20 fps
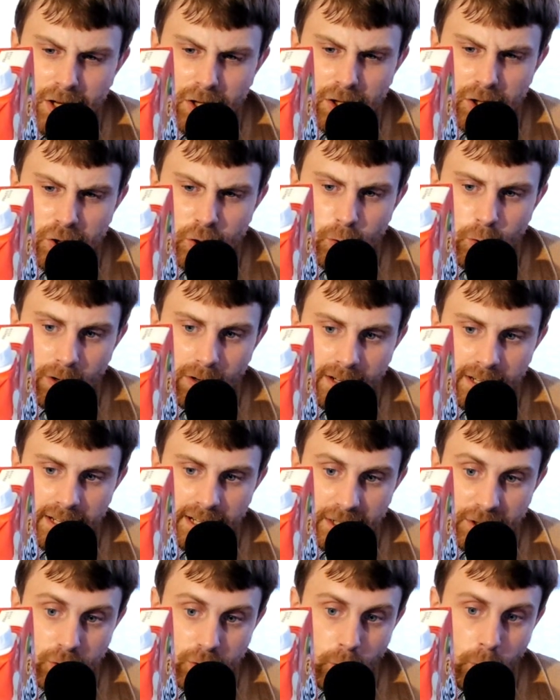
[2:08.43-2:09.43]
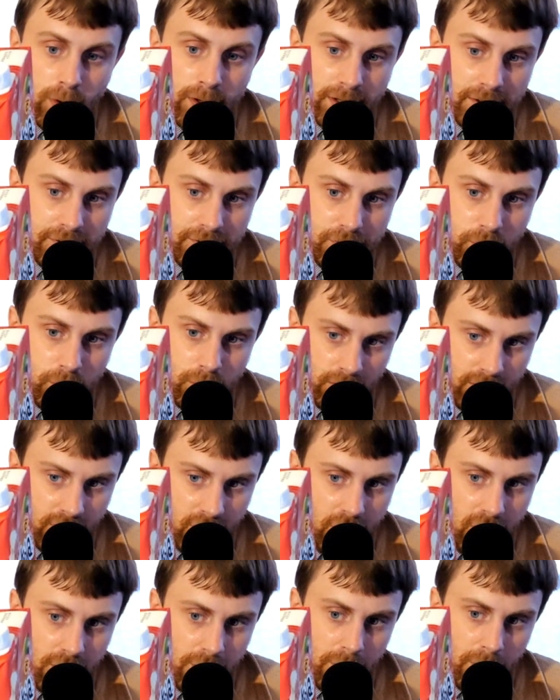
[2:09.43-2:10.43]
You are getting 24
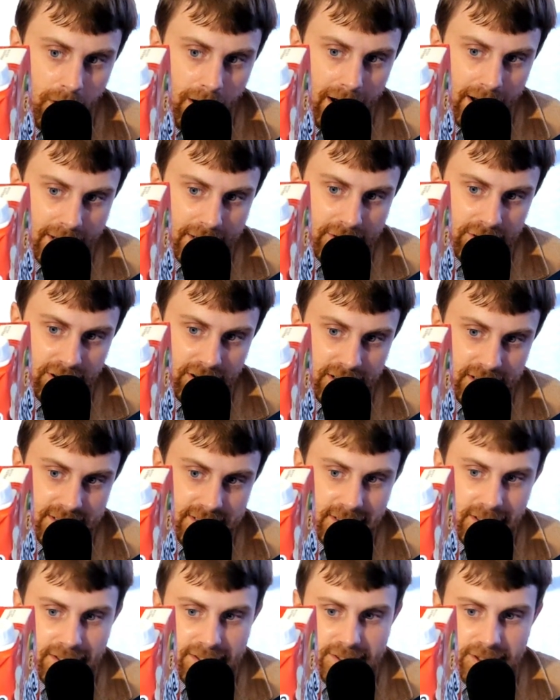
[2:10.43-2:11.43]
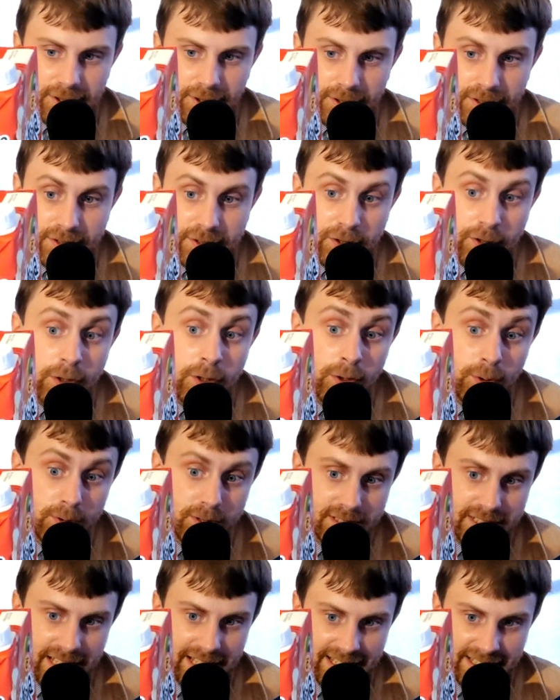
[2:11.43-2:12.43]
carbohydrates, also known as
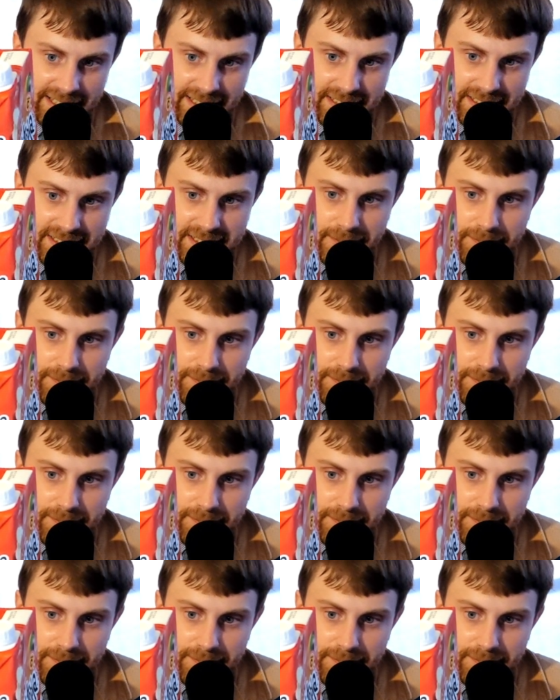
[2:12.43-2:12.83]
glucides.